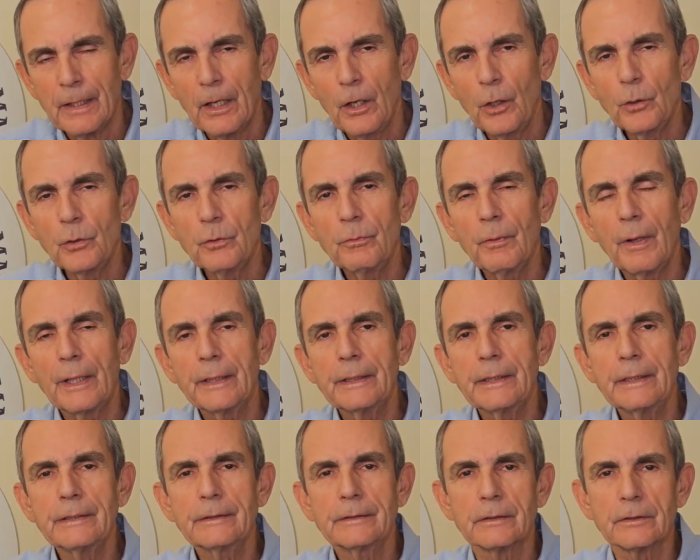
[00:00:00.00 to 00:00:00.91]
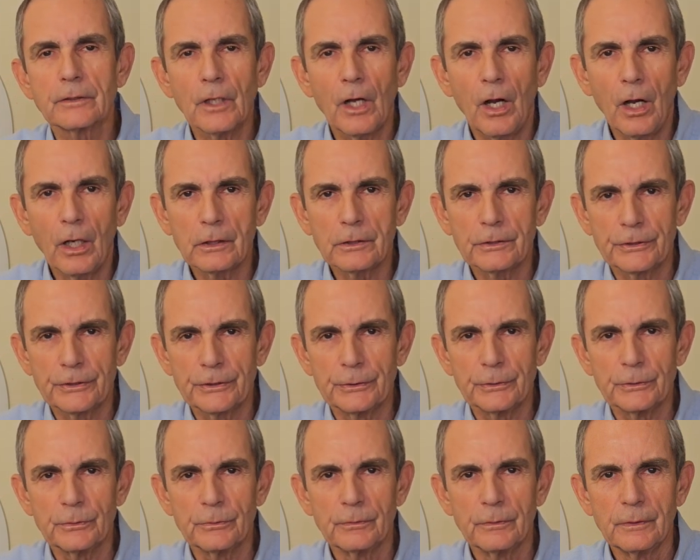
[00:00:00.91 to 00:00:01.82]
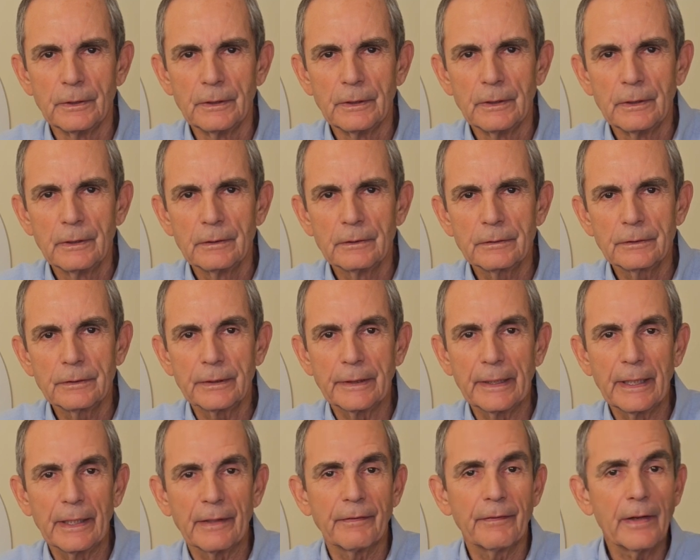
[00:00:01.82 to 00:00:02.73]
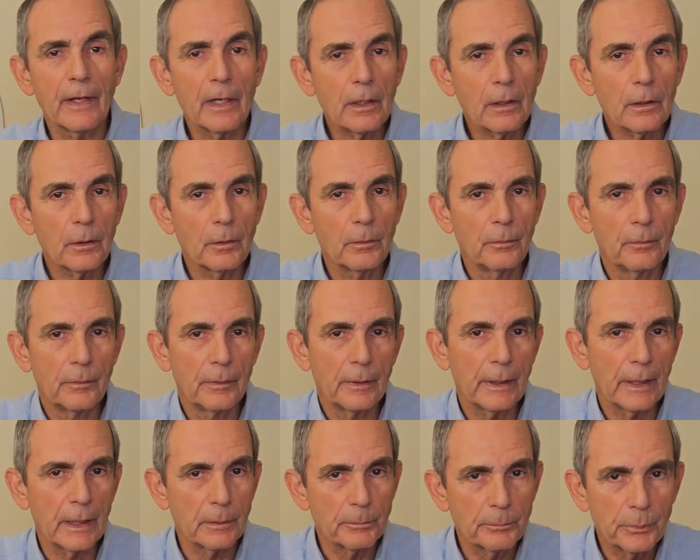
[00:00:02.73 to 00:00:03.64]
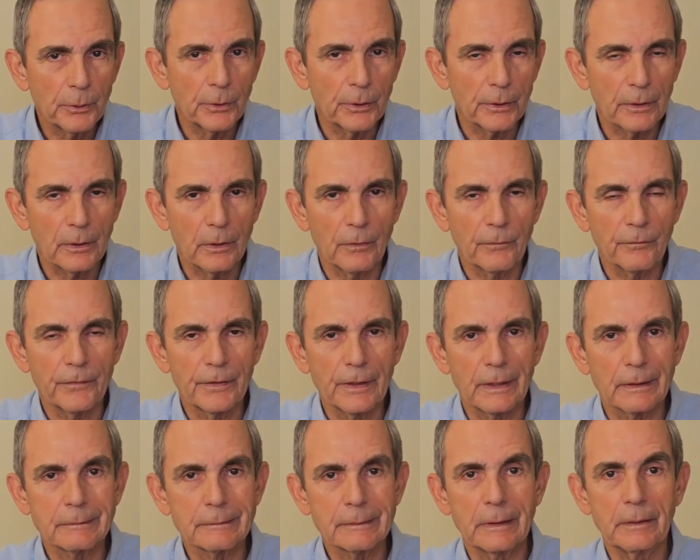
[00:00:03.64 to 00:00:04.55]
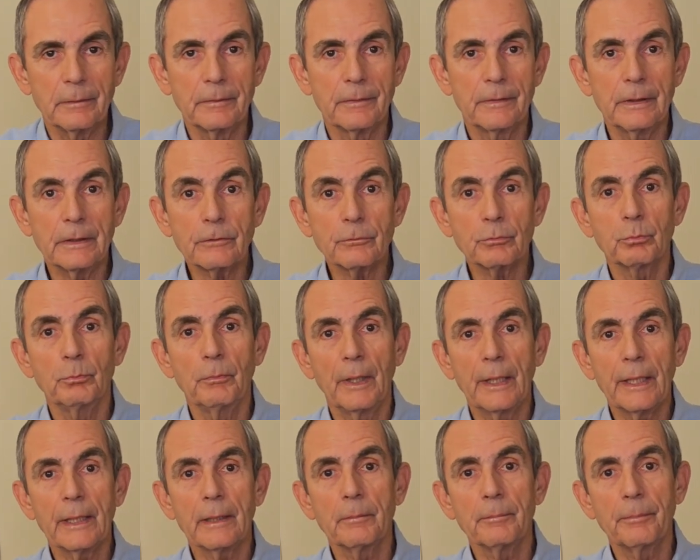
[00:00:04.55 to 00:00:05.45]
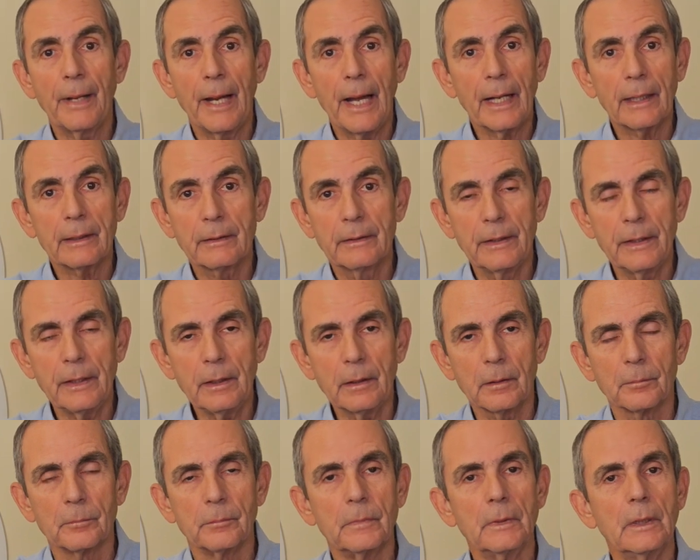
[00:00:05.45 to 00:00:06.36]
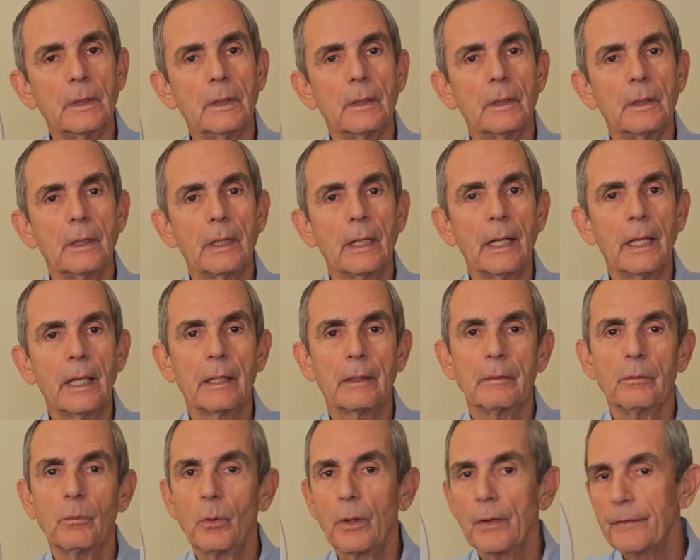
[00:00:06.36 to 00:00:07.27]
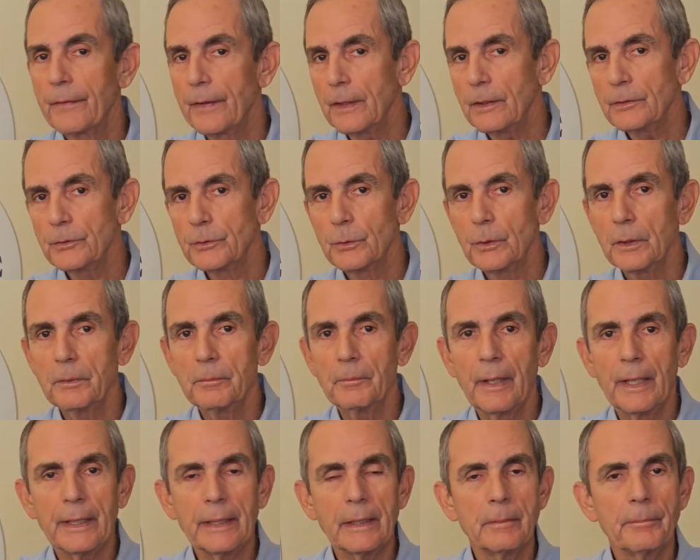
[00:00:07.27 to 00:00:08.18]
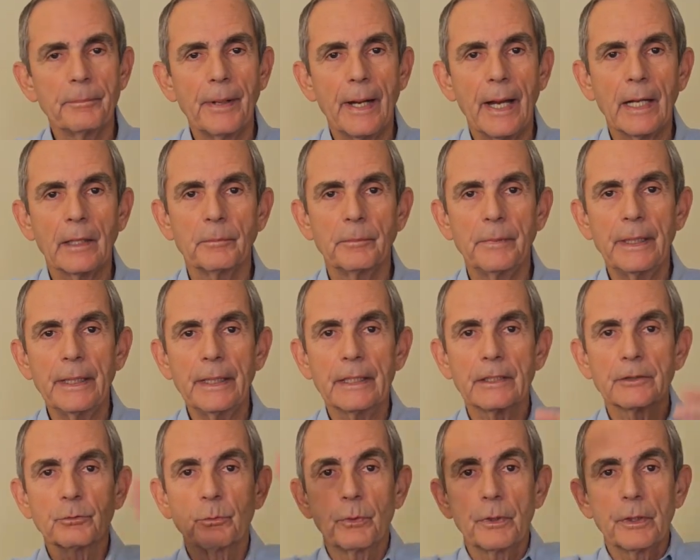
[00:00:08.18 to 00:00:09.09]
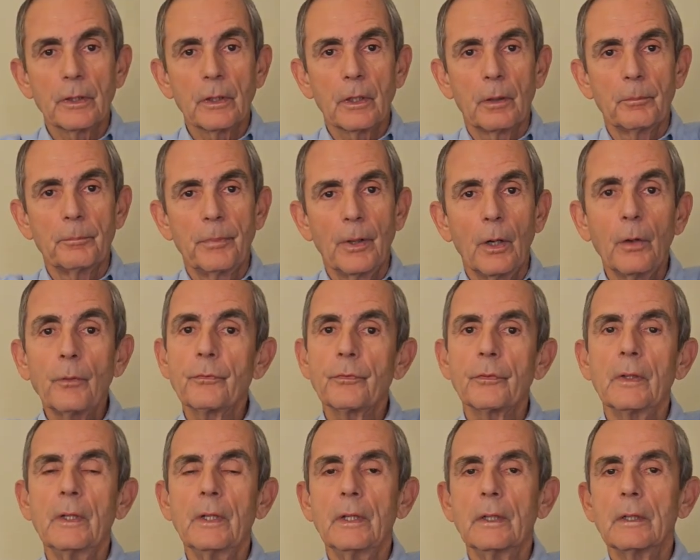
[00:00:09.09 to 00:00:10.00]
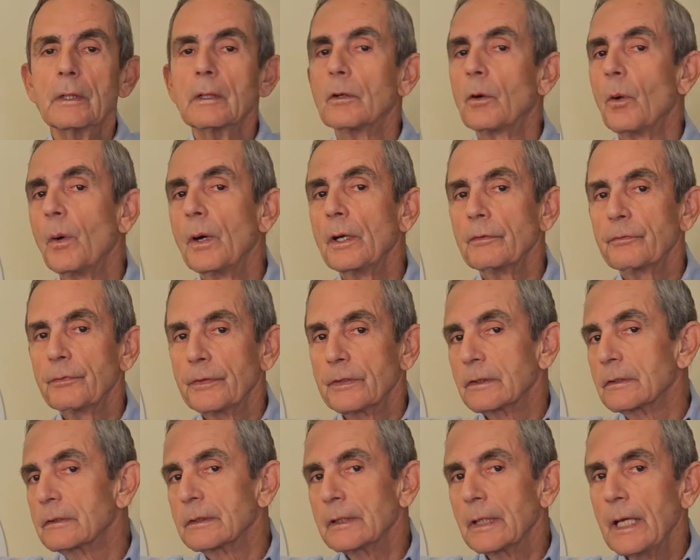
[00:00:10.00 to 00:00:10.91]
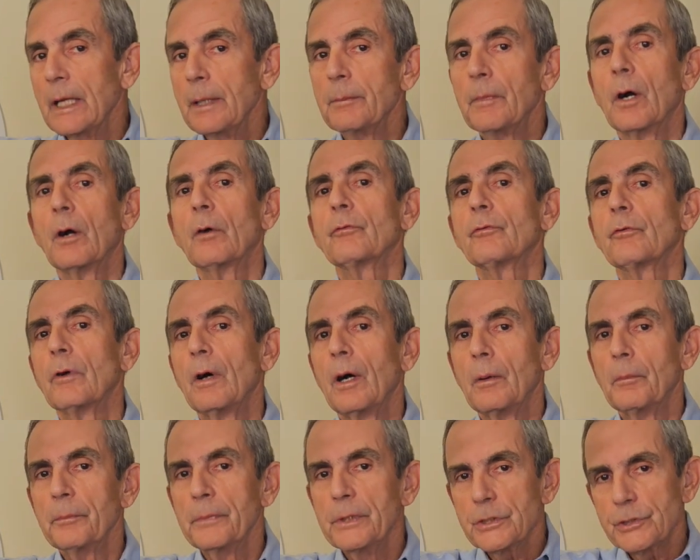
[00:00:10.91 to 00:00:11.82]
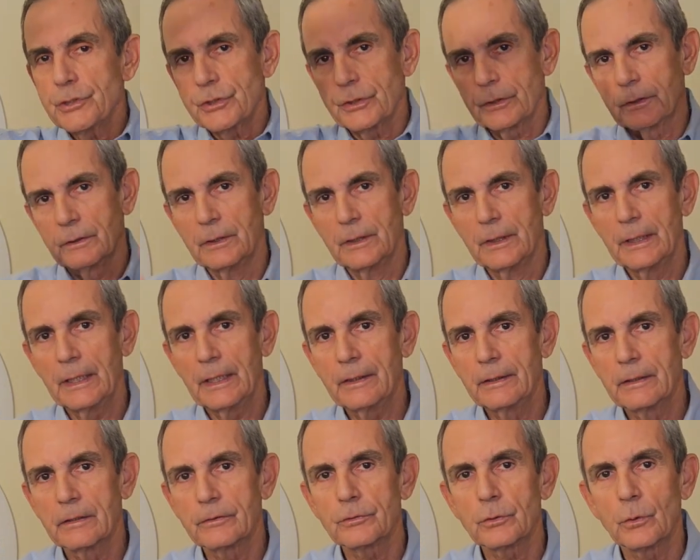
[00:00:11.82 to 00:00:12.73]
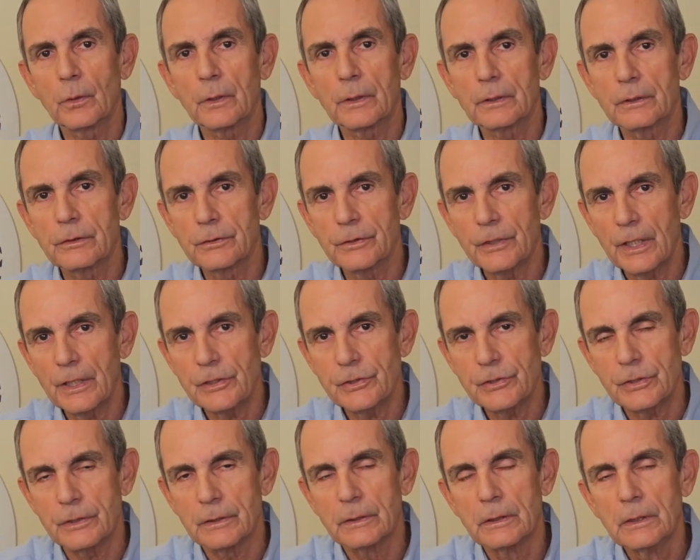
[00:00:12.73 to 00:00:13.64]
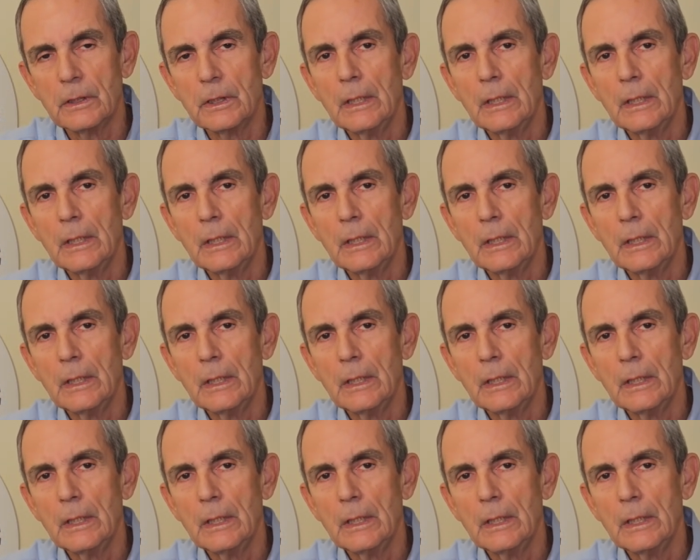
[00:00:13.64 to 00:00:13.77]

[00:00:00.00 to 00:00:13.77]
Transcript: Who do I need to talk to to get their input on this? And this may impact them. And what they're doing may impact me as we're both going for the same overall mission in this organization.